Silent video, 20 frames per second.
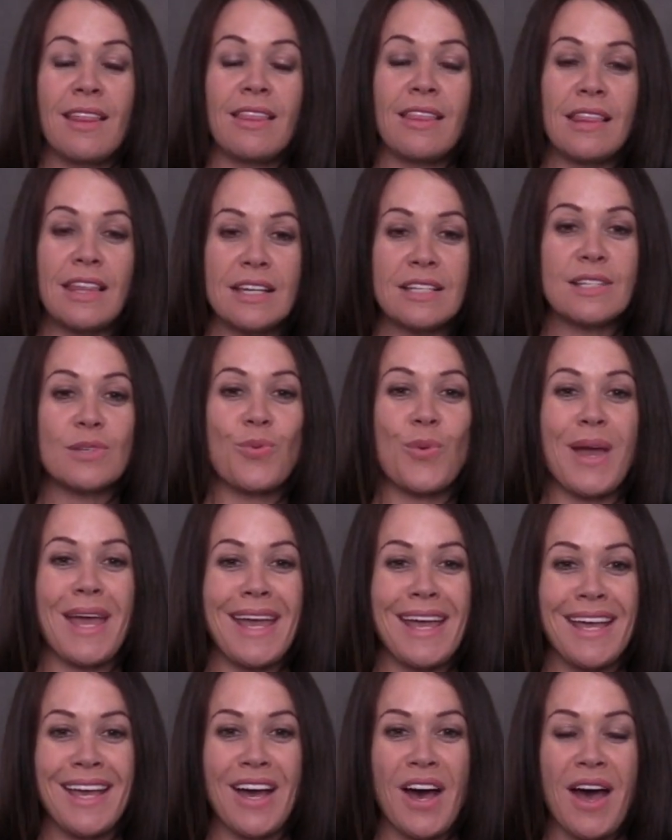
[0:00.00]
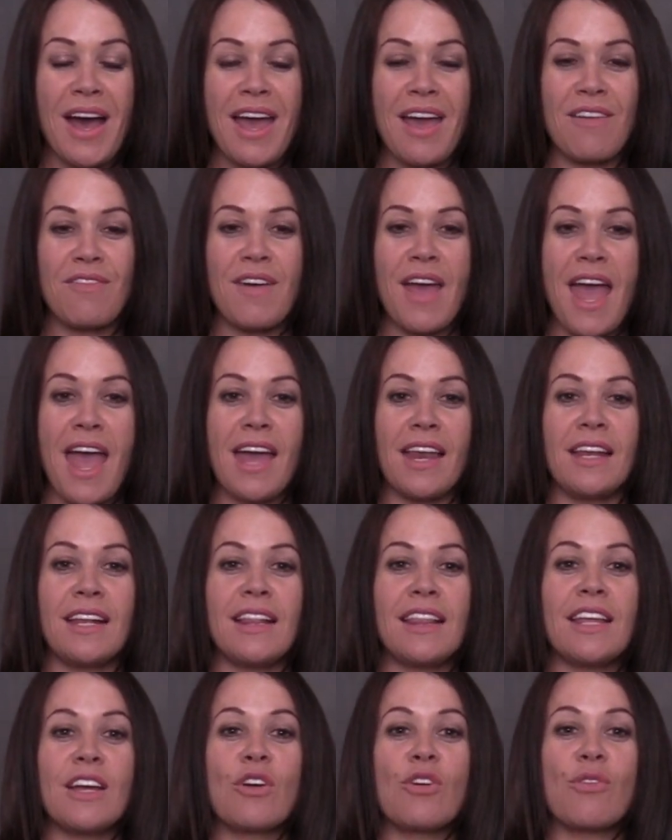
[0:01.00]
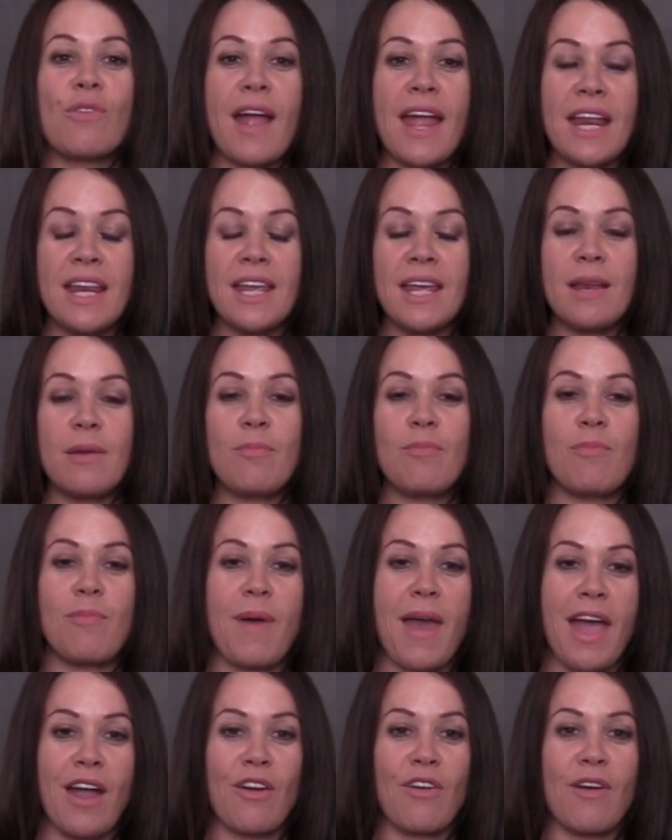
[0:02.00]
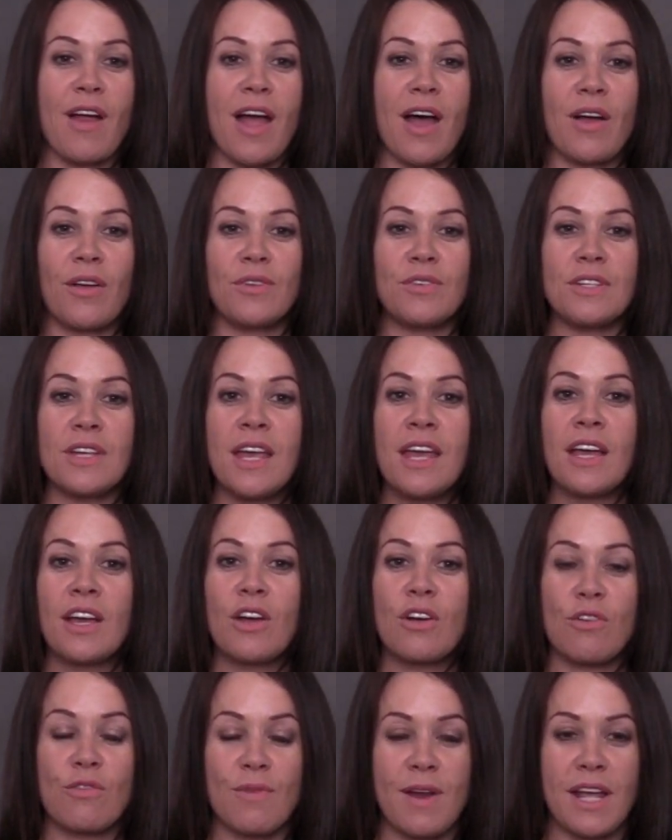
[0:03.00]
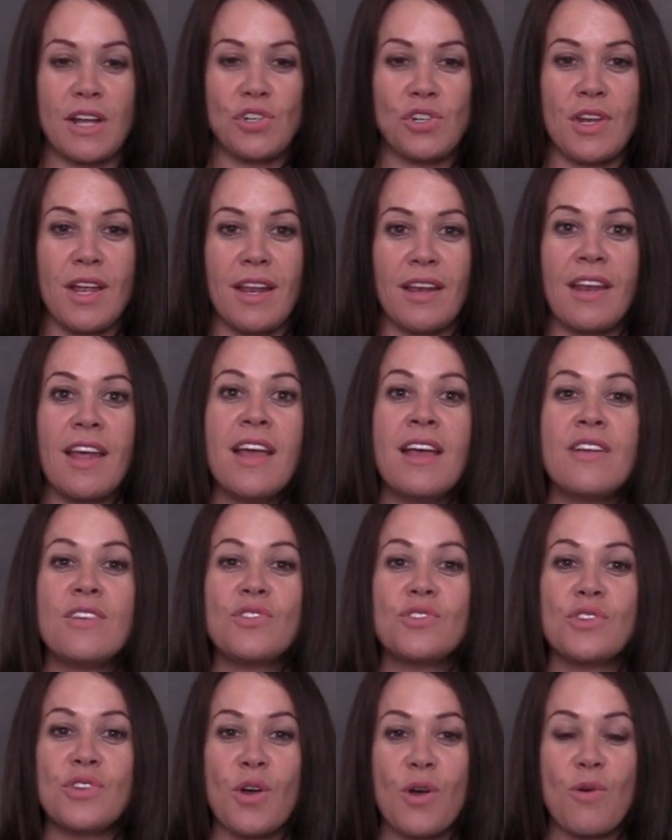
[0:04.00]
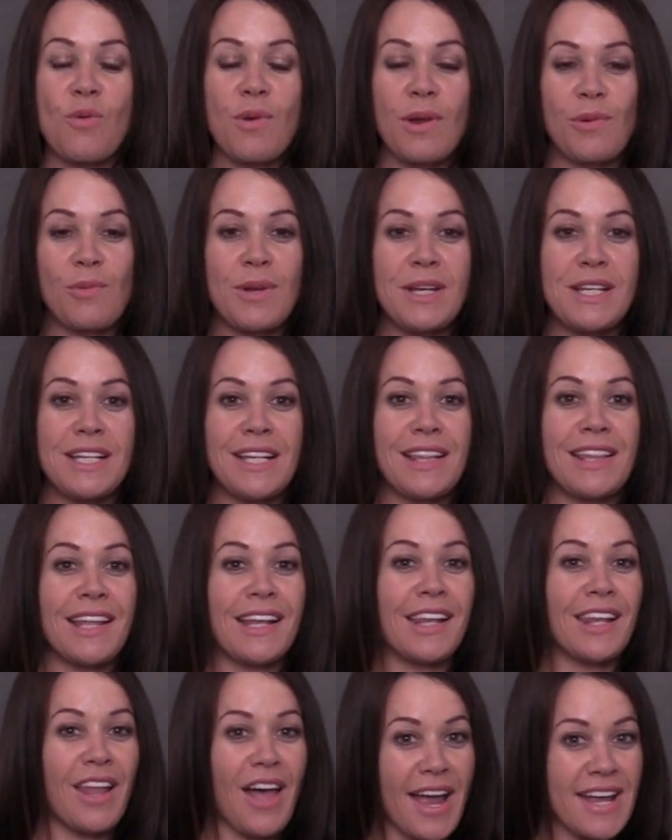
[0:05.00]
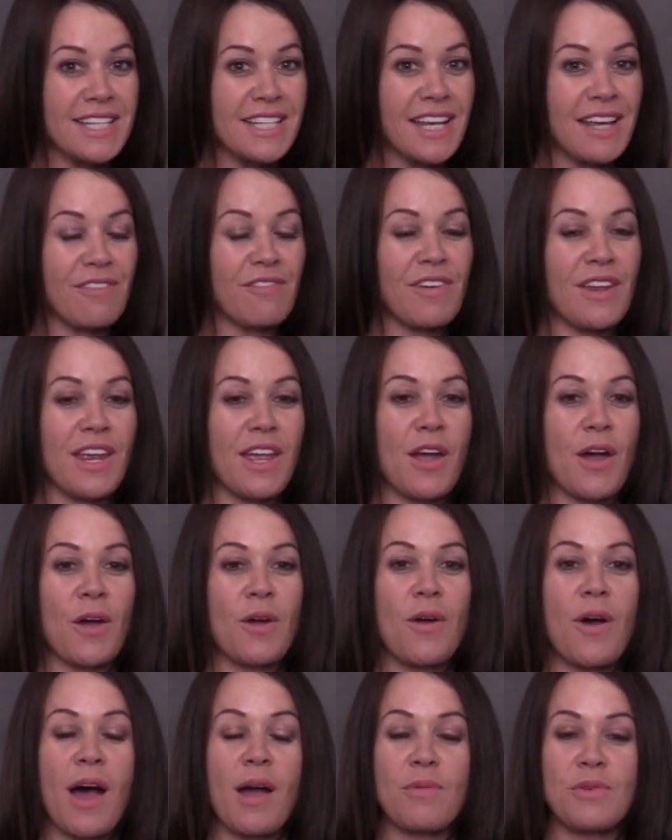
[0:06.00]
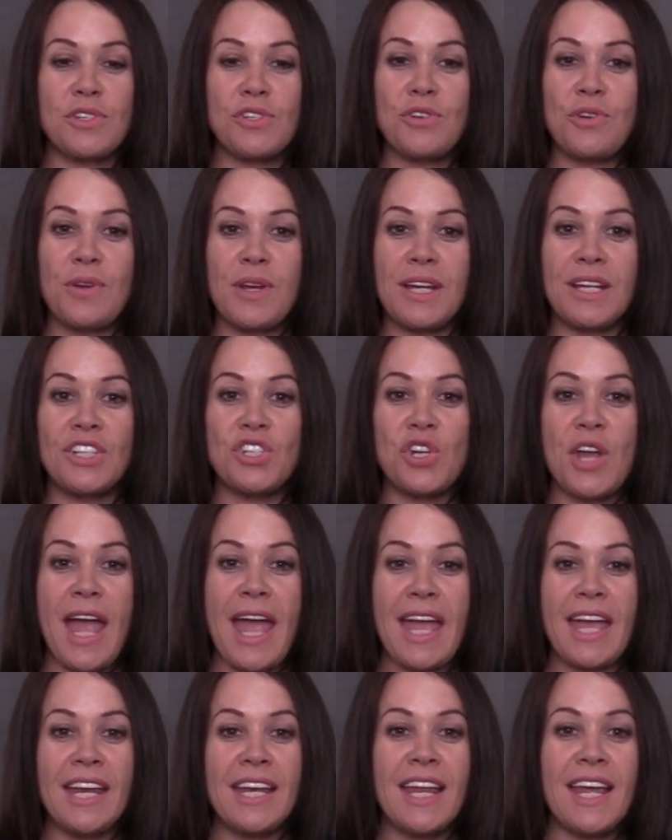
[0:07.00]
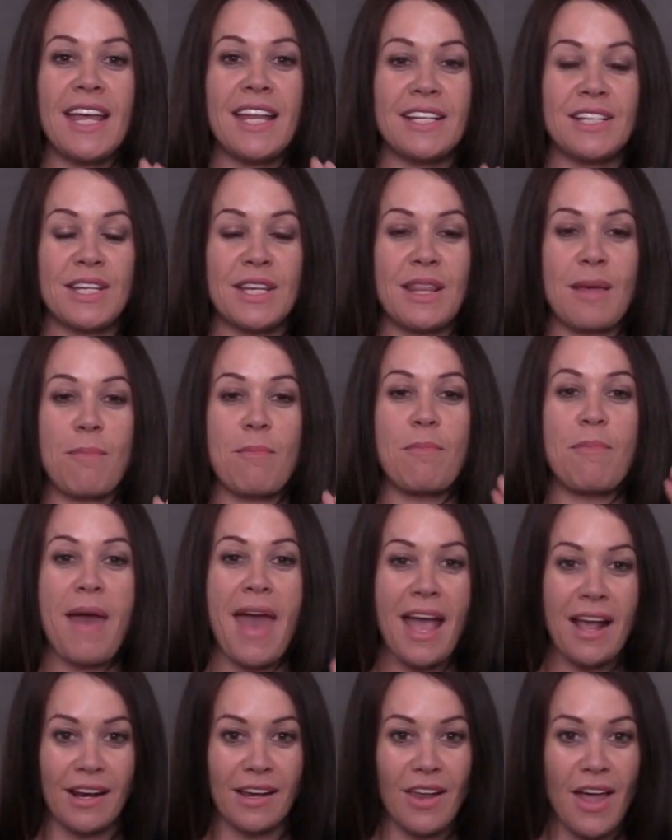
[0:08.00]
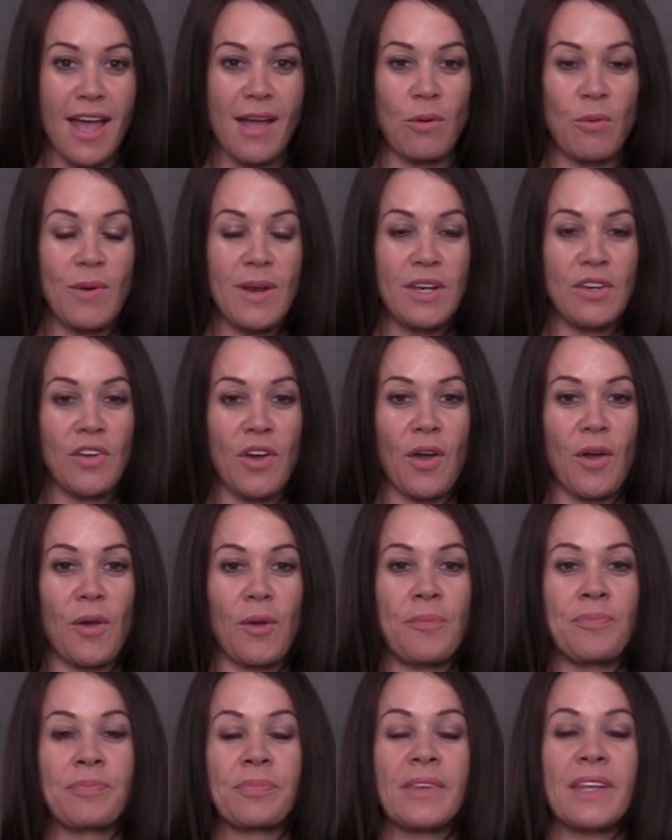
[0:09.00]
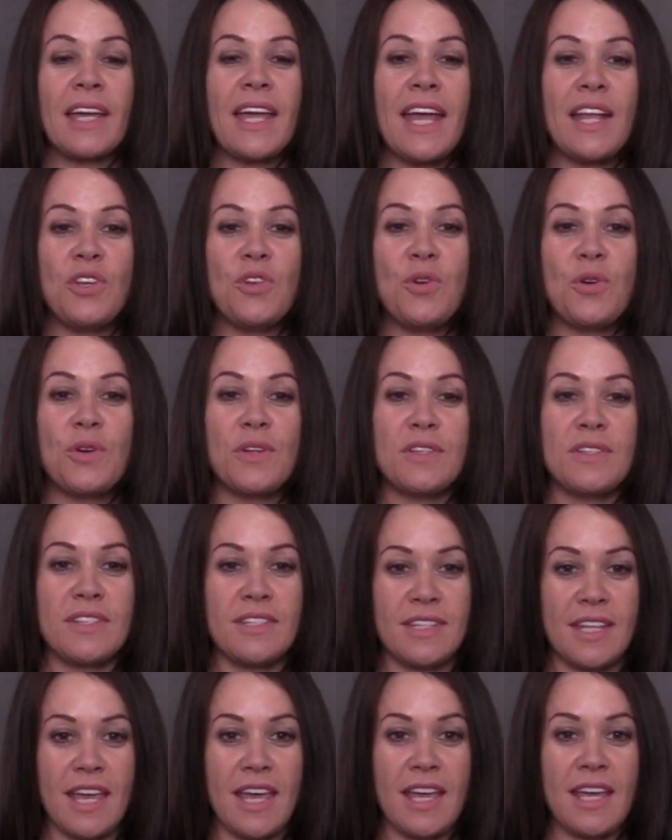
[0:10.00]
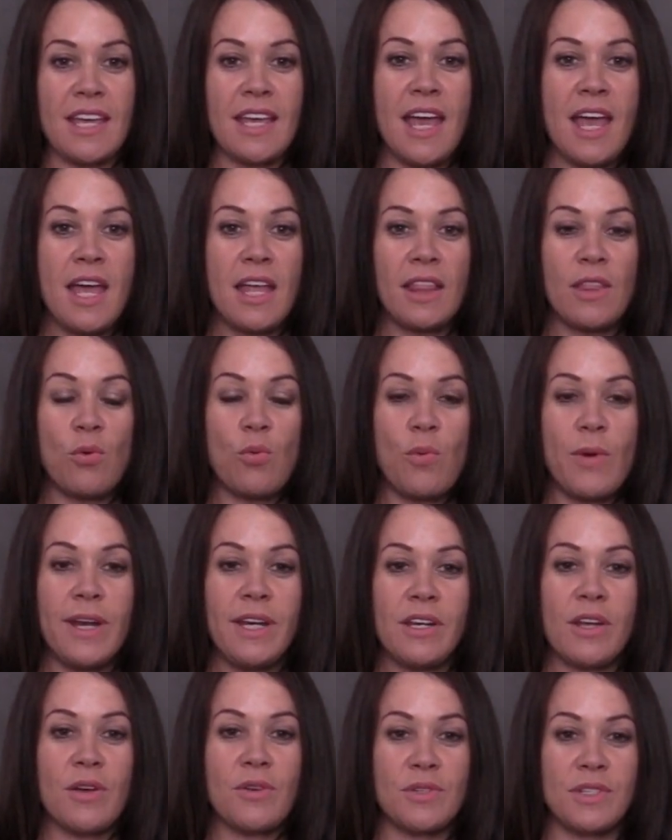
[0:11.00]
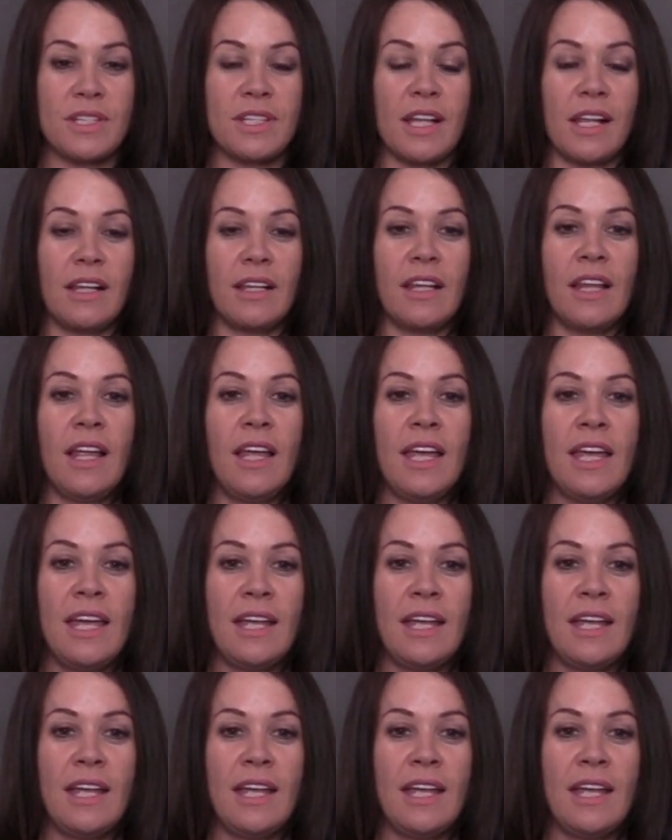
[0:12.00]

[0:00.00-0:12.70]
This week, I have added the gradient background correction. So when we did the lighting video, I was shooting Jane into the backlight window and you could see the windowsill